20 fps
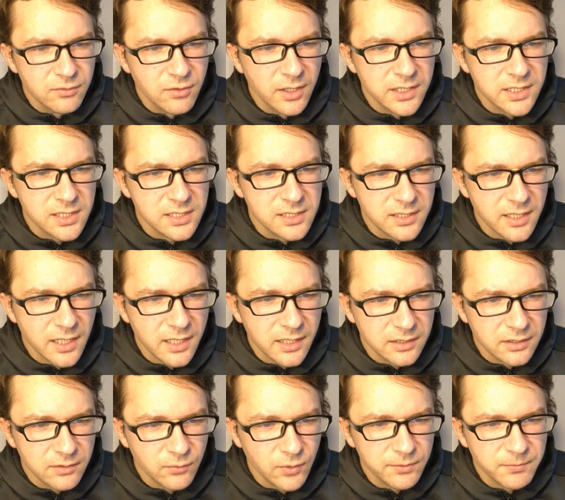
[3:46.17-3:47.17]
To
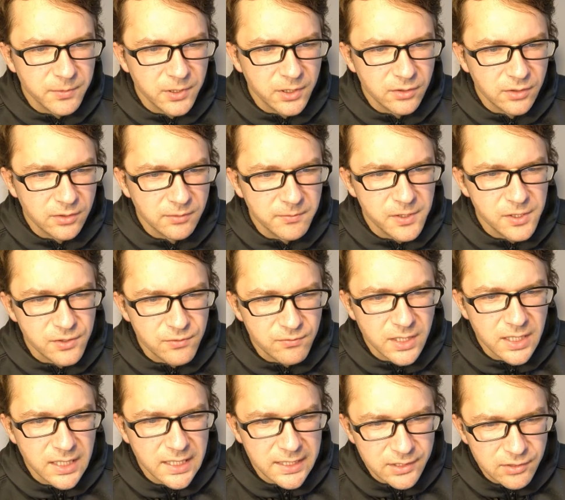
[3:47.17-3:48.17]
understand what programmers
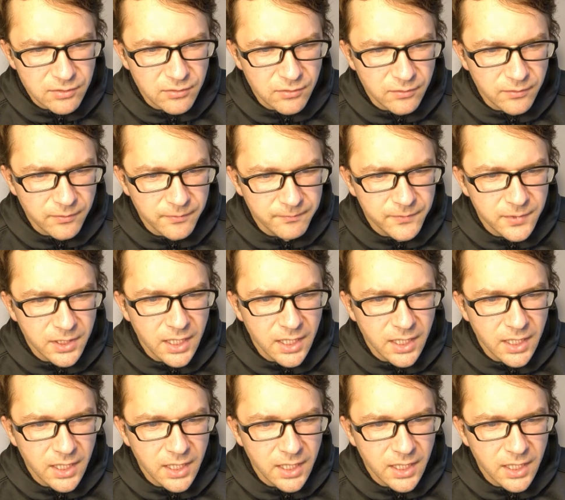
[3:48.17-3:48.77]
really do,